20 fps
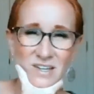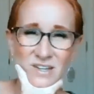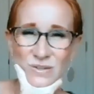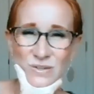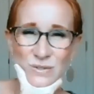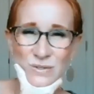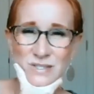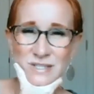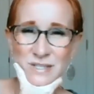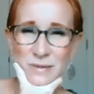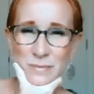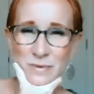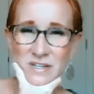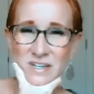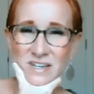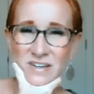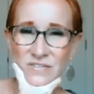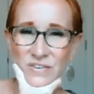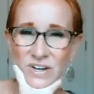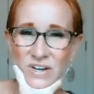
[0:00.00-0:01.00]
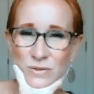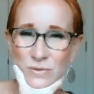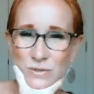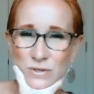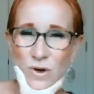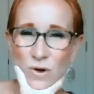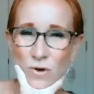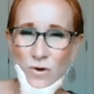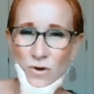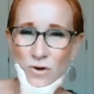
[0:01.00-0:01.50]
I don't use them enough. I
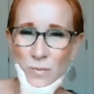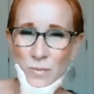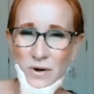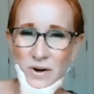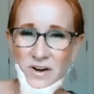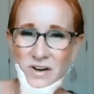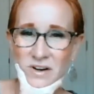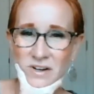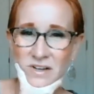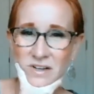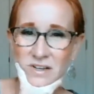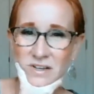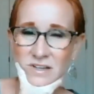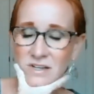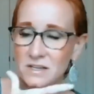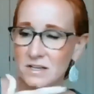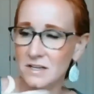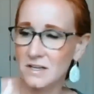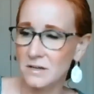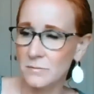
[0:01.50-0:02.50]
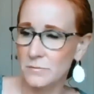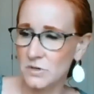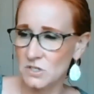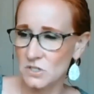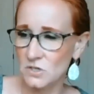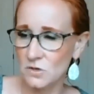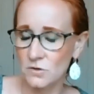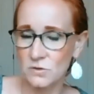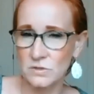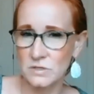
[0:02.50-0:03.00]
use Calmer. I'm
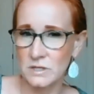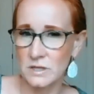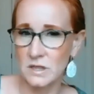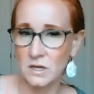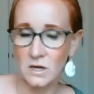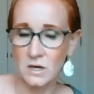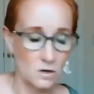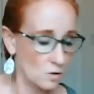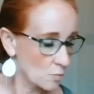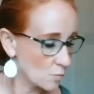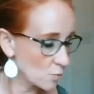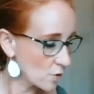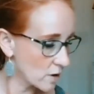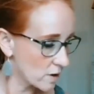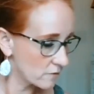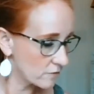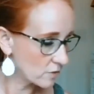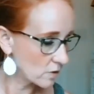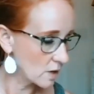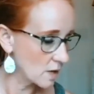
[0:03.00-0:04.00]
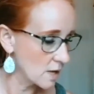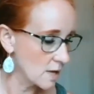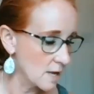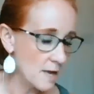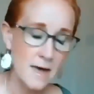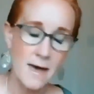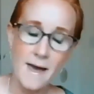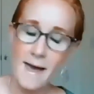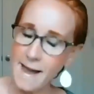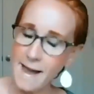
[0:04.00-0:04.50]
going to start using Thinker and Brave.
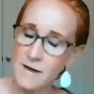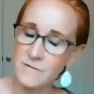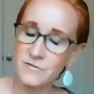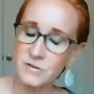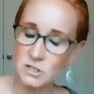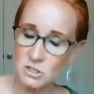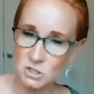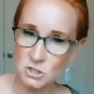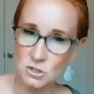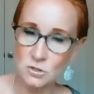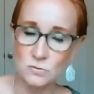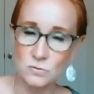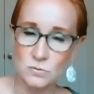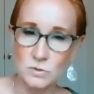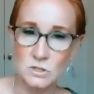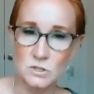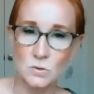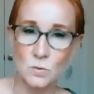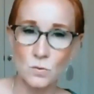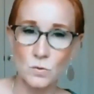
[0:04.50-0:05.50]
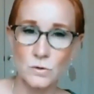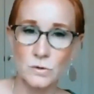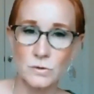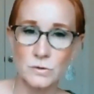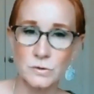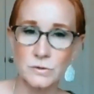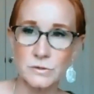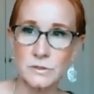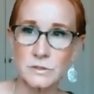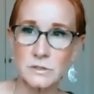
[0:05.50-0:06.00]
Half of the children's
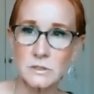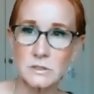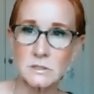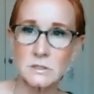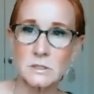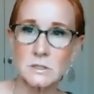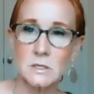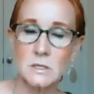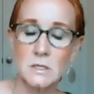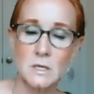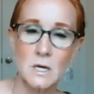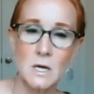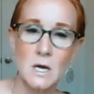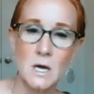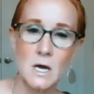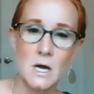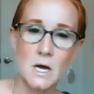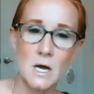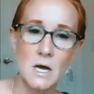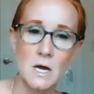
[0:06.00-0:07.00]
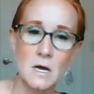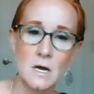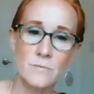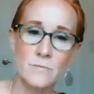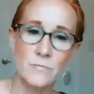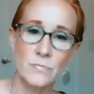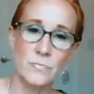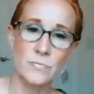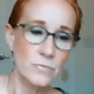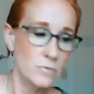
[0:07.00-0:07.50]
oils
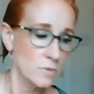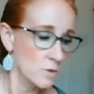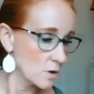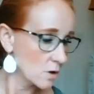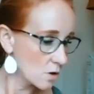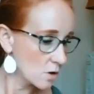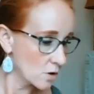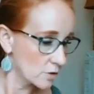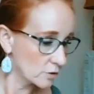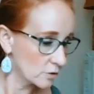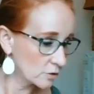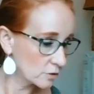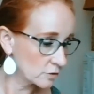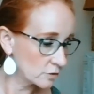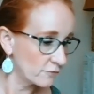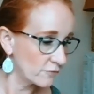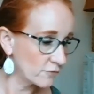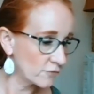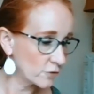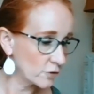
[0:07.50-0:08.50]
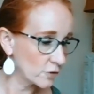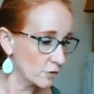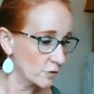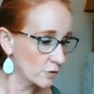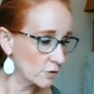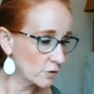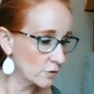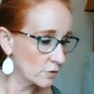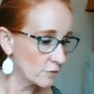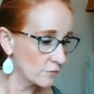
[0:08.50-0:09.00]
um, are good
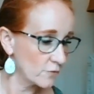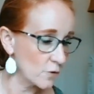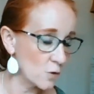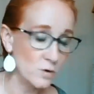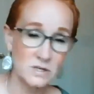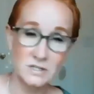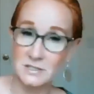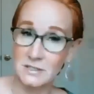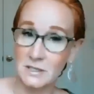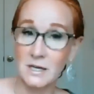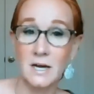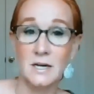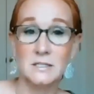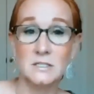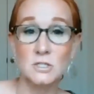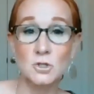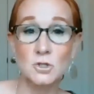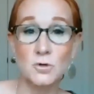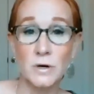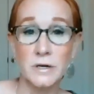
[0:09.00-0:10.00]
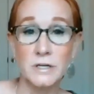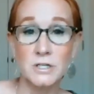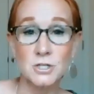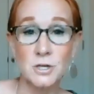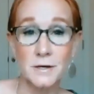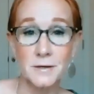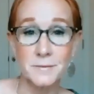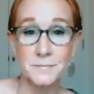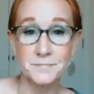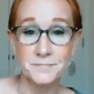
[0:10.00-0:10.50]
for focus and
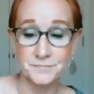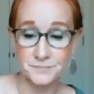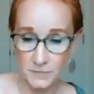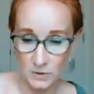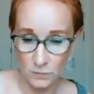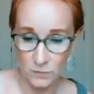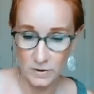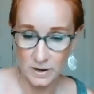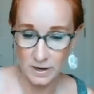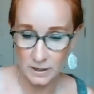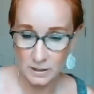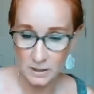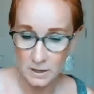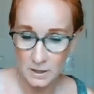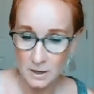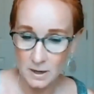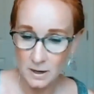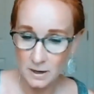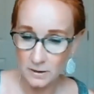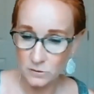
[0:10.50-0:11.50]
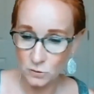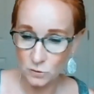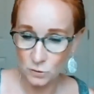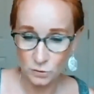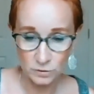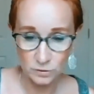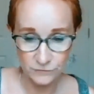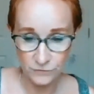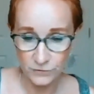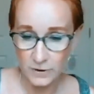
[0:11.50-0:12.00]
concentration, right? And
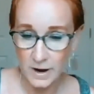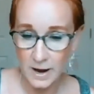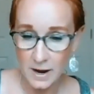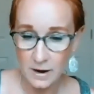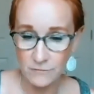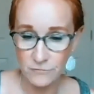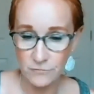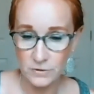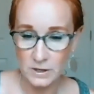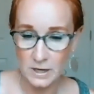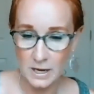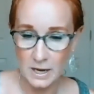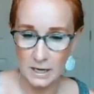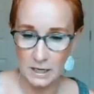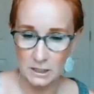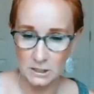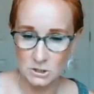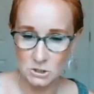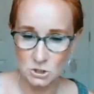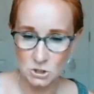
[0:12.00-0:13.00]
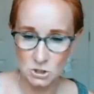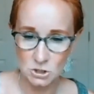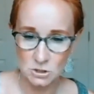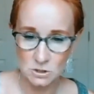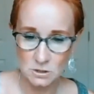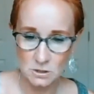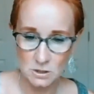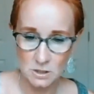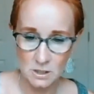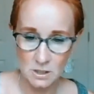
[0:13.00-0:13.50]
they're good for every
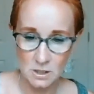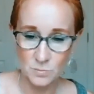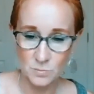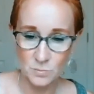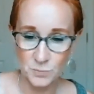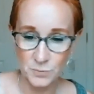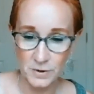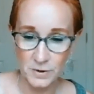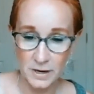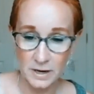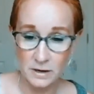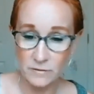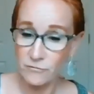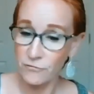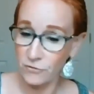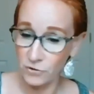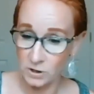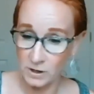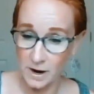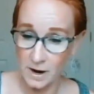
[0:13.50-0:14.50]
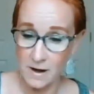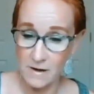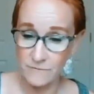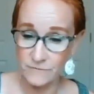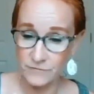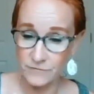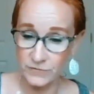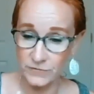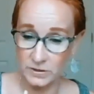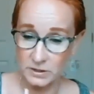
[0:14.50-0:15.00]
age. Brave for
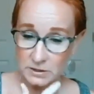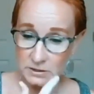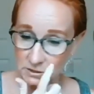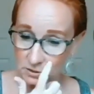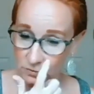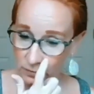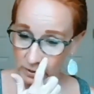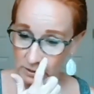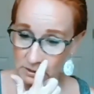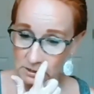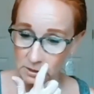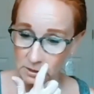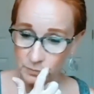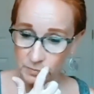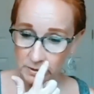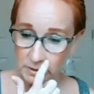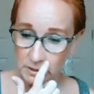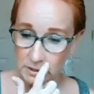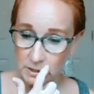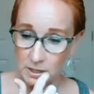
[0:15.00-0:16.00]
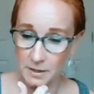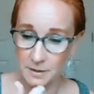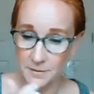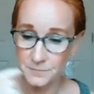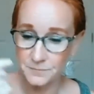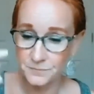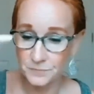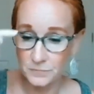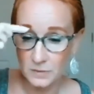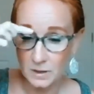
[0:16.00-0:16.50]
confidence. Great tip,
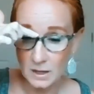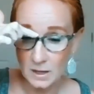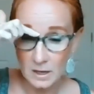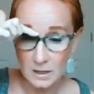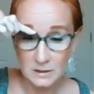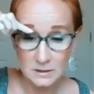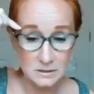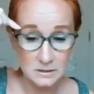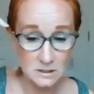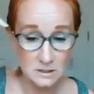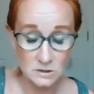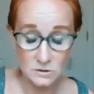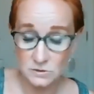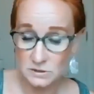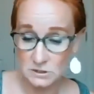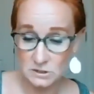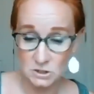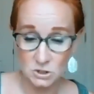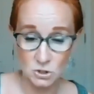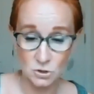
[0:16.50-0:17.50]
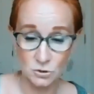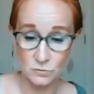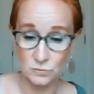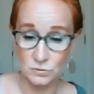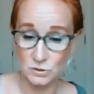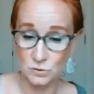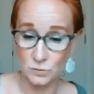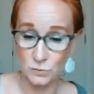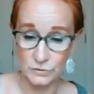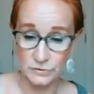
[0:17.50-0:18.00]
Linda. Linda uses the
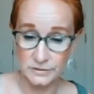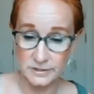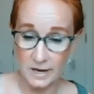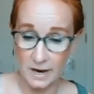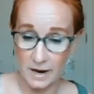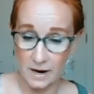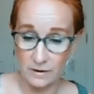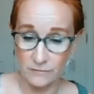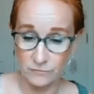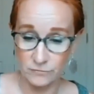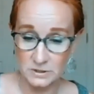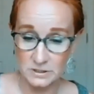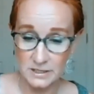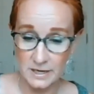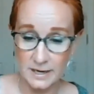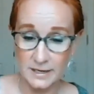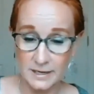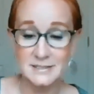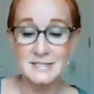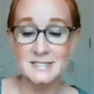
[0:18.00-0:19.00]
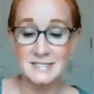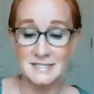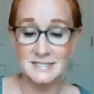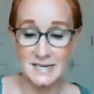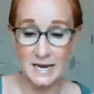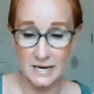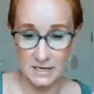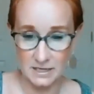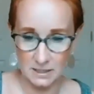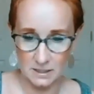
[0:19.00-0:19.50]
children's oils every day.
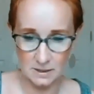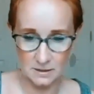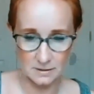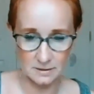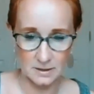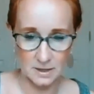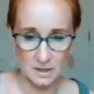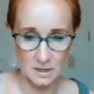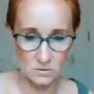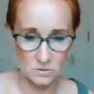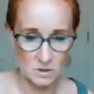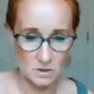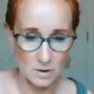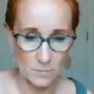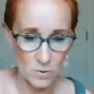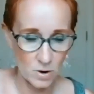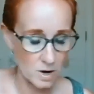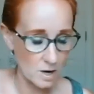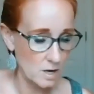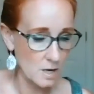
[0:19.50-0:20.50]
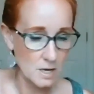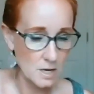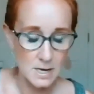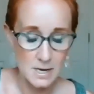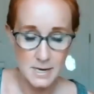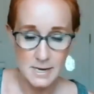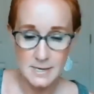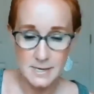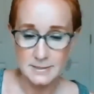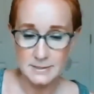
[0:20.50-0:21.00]
Steady. Thank you, Deborah.
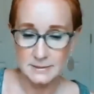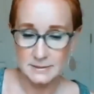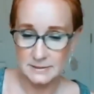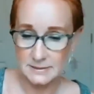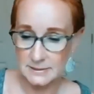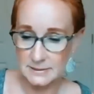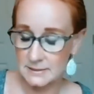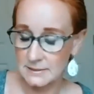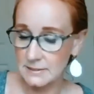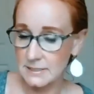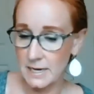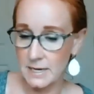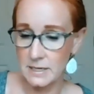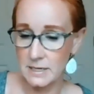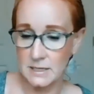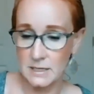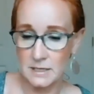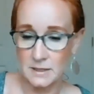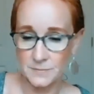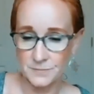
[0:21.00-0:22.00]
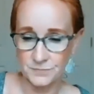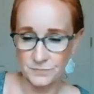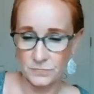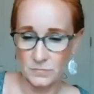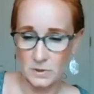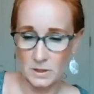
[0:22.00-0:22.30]
Steady.